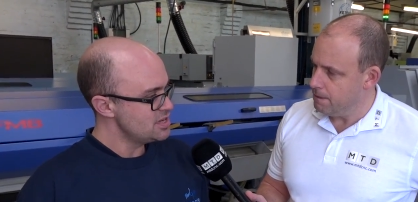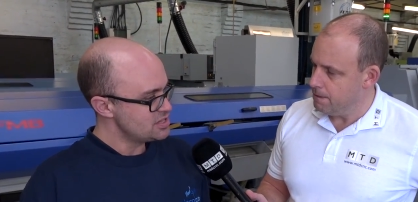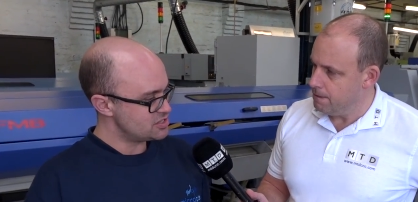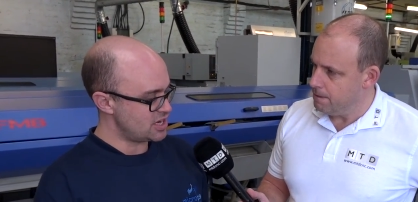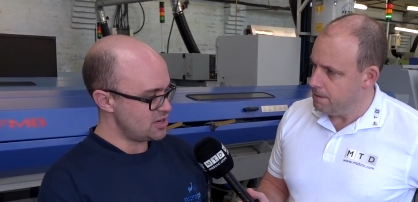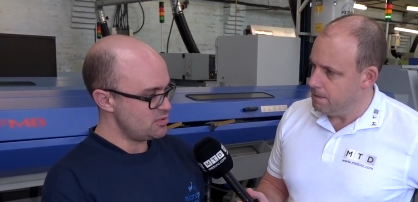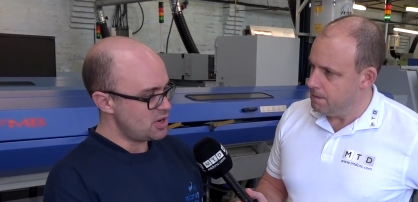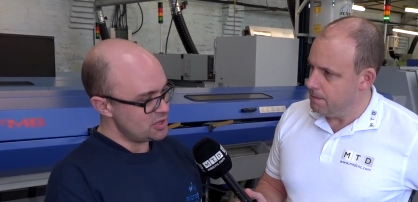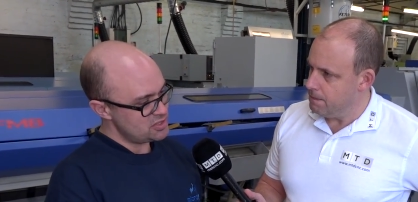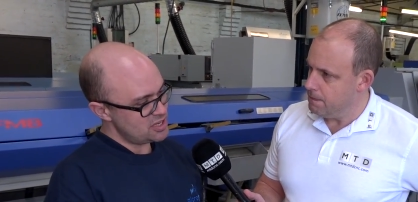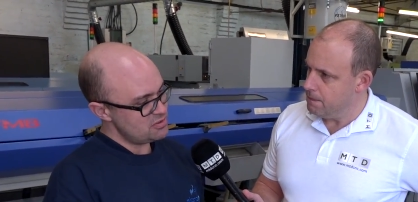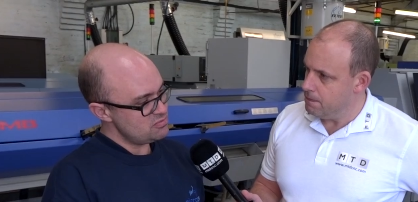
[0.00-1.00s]
Speaker 1: so
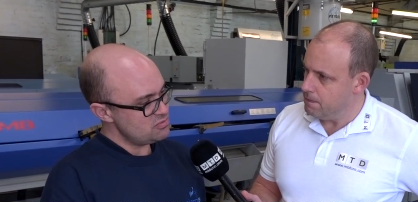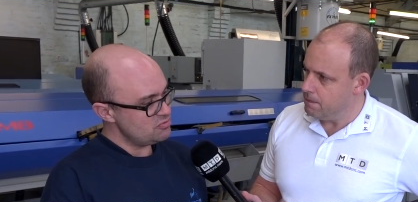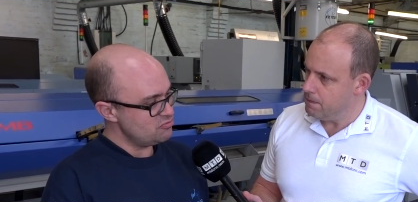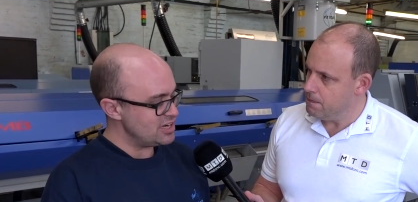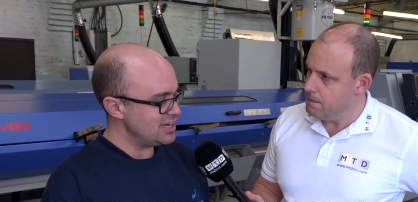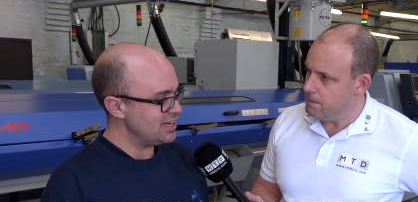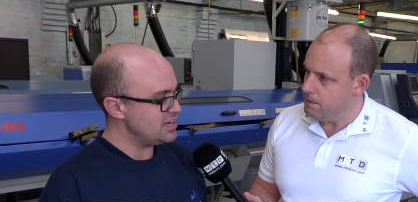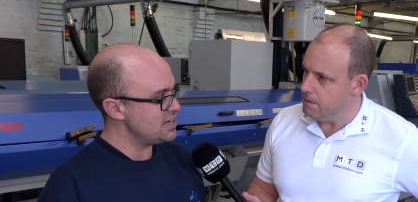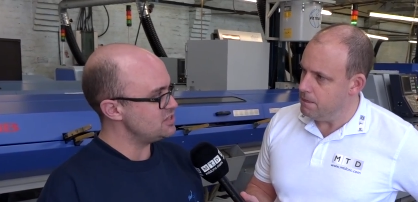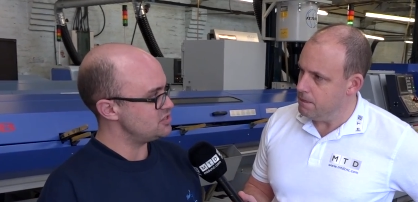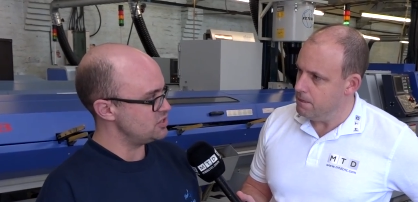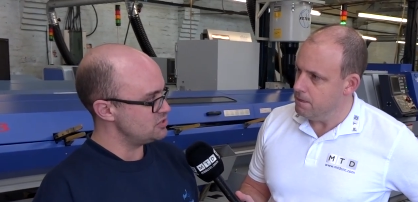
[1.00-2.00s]
I don't really
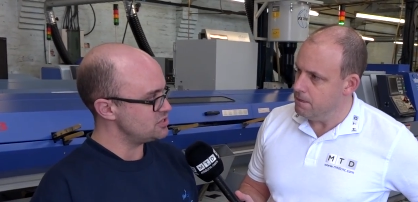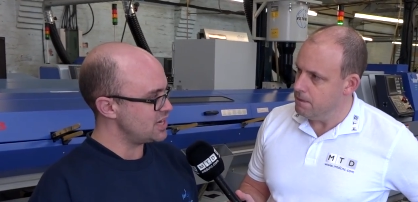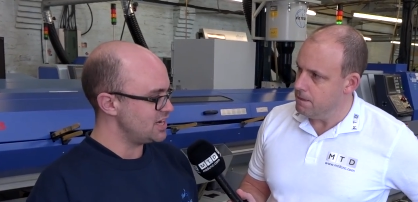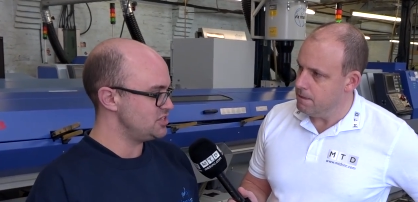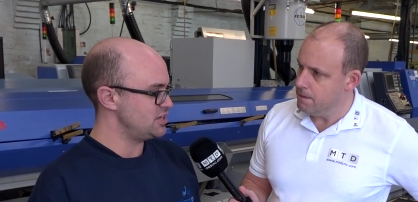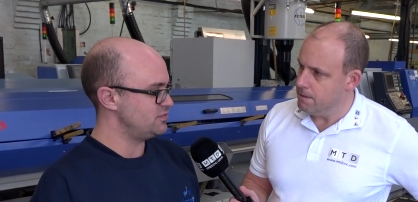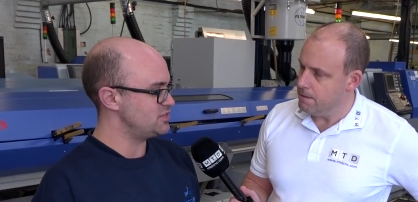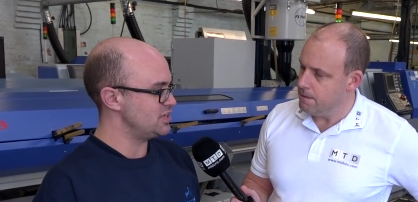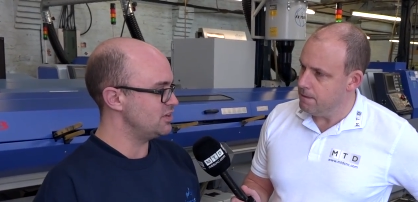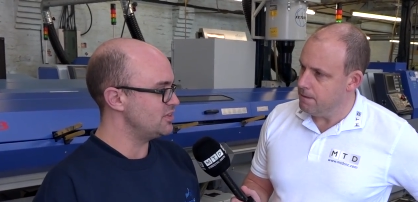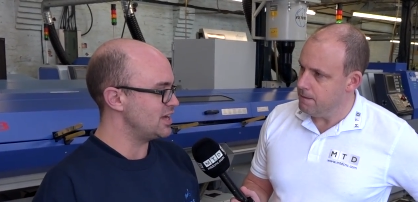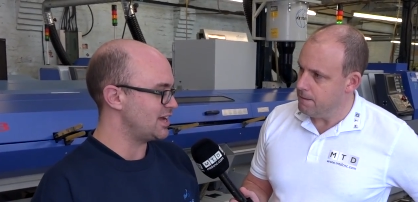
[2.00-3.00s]
need to use the H F T
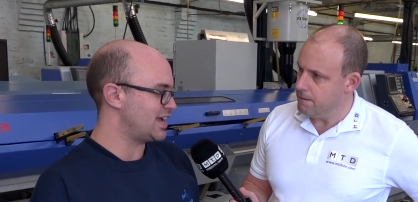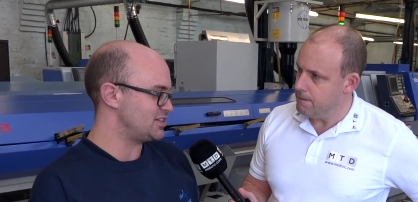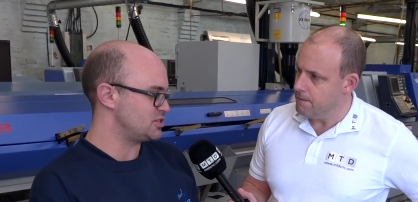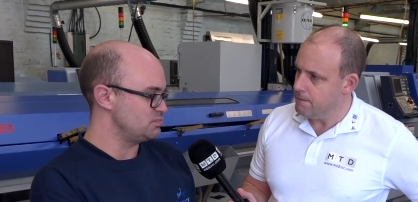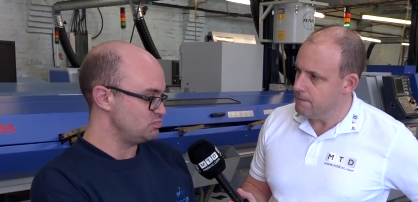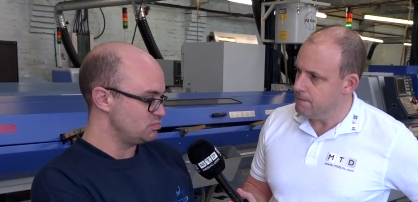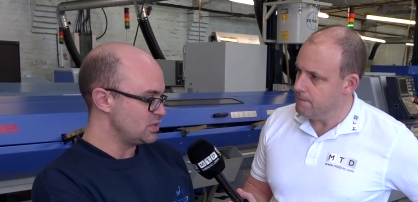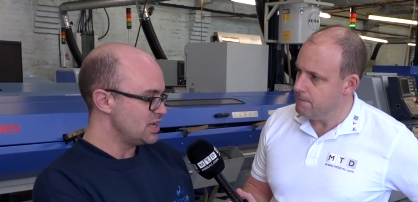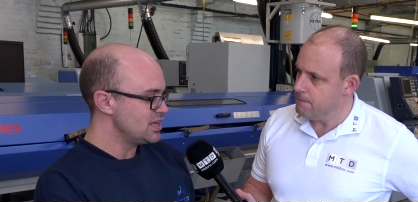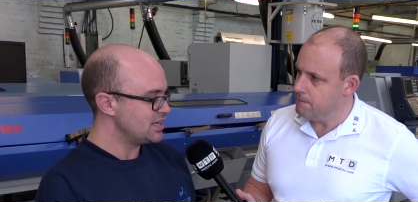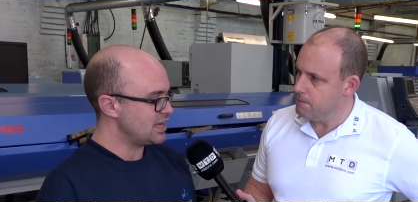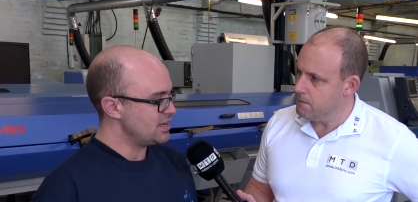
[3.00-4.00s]
on that as I'm
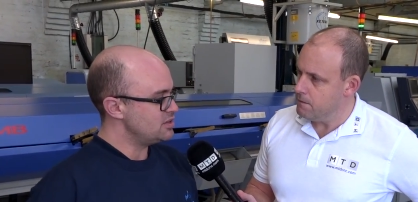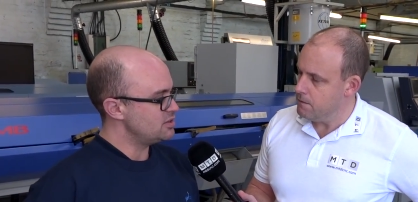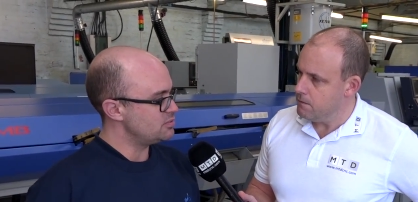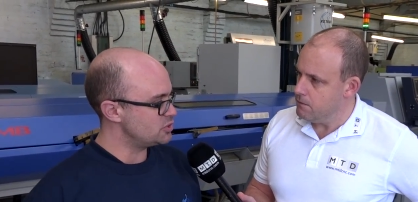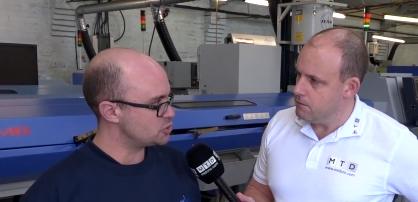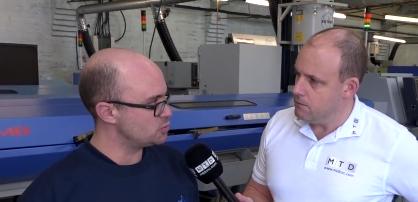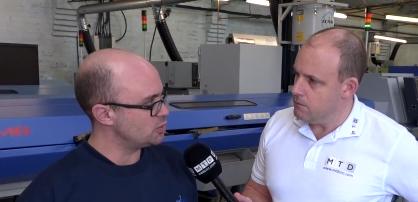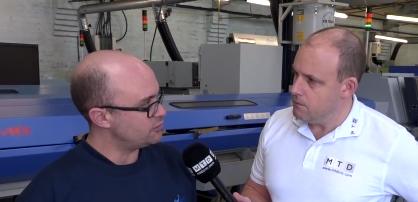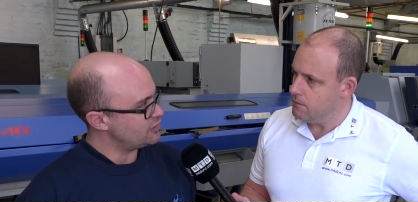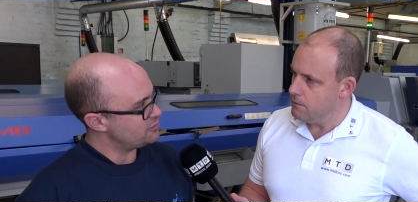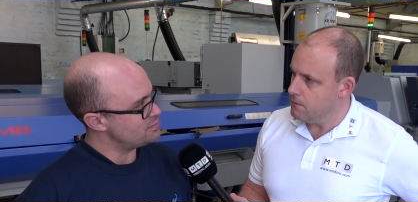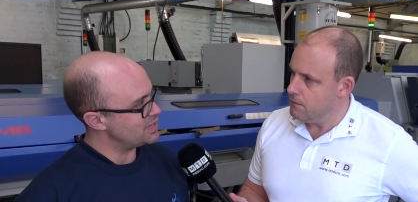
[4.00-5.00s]
getting the, the
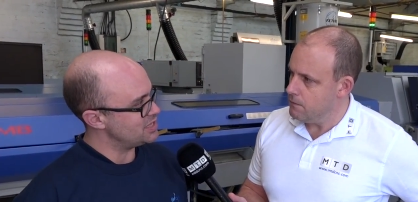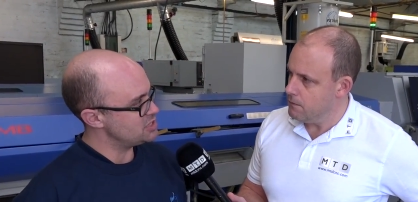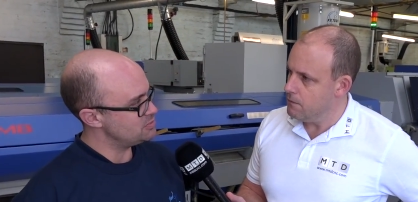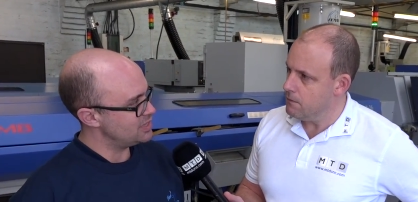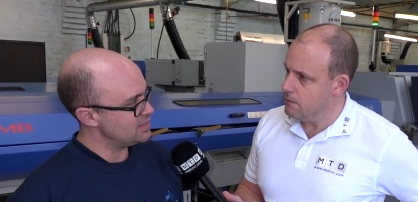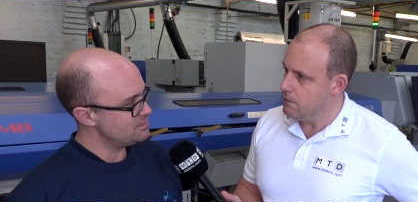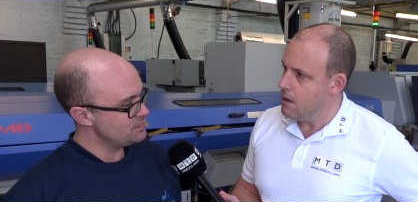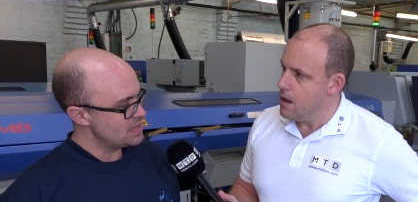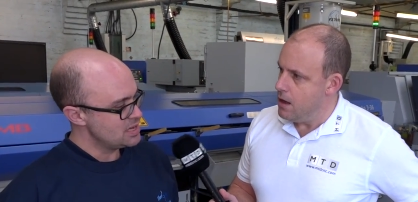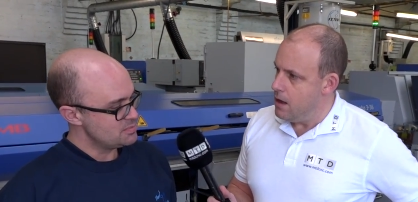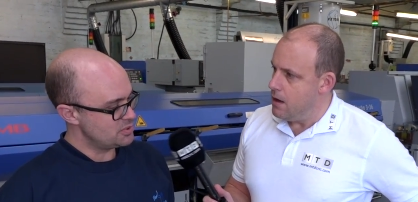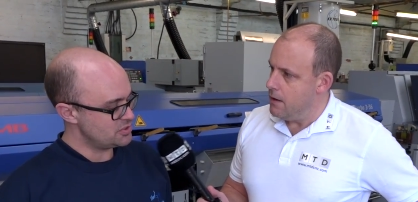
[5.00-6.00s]
swarf off manageably.
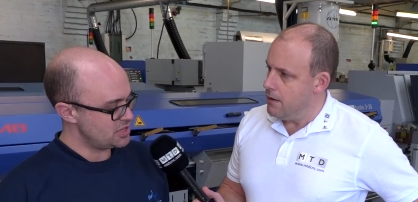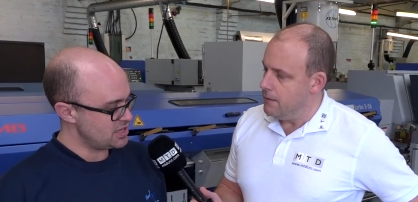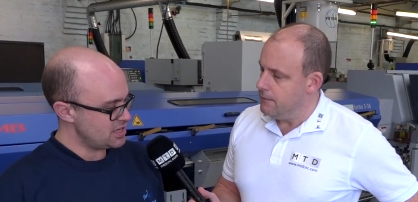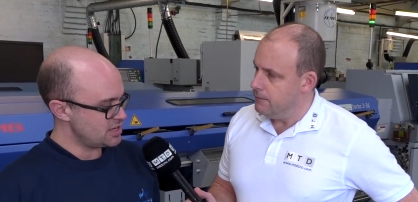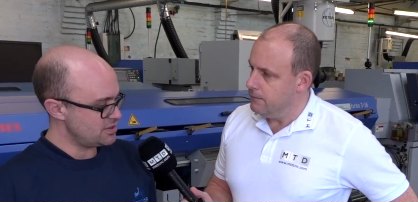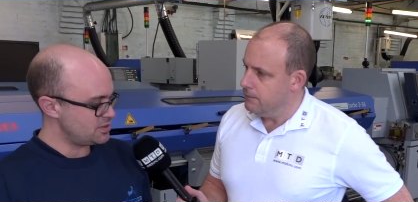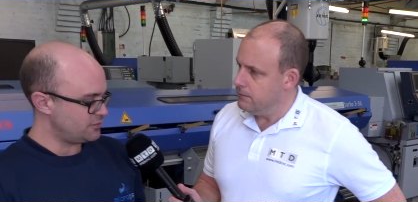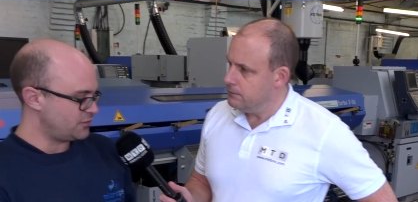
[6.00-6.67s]
But the, uh, the